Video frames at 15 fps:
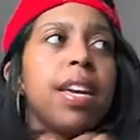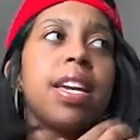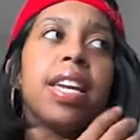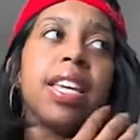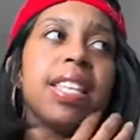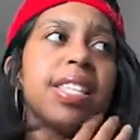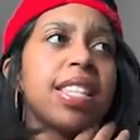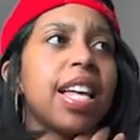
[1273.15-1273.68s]
And
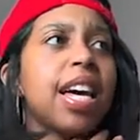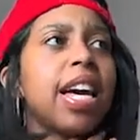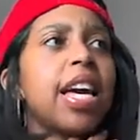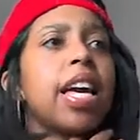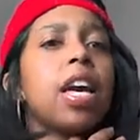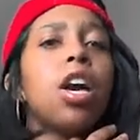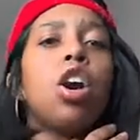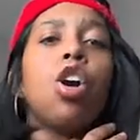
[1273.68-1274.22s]
he's
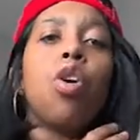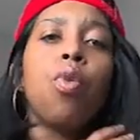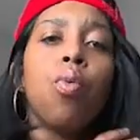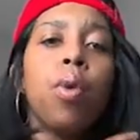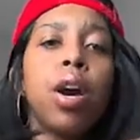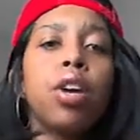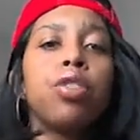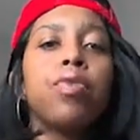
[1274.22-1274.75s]
like,
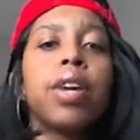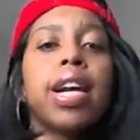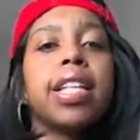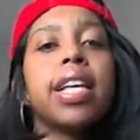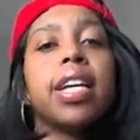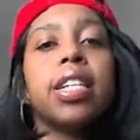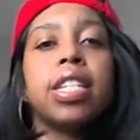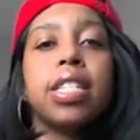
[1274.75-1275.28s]
well, you got
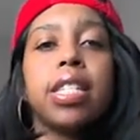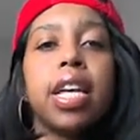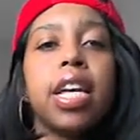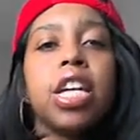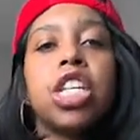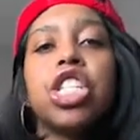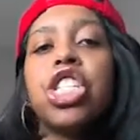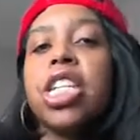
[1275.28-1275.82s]
to
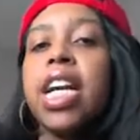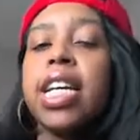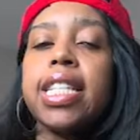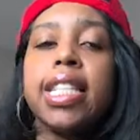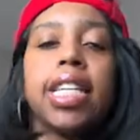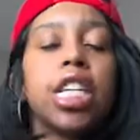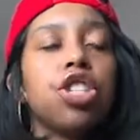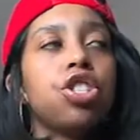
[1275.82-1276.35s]
understand, she got to
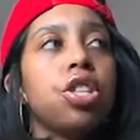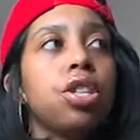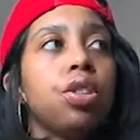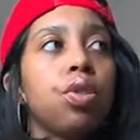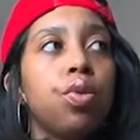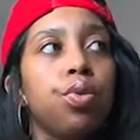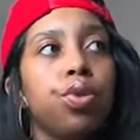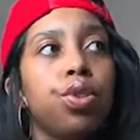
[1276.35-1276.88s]
get to
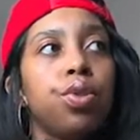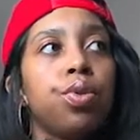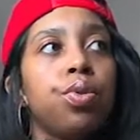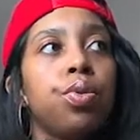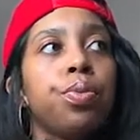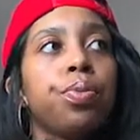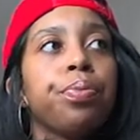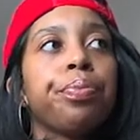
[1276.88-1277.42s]
know you.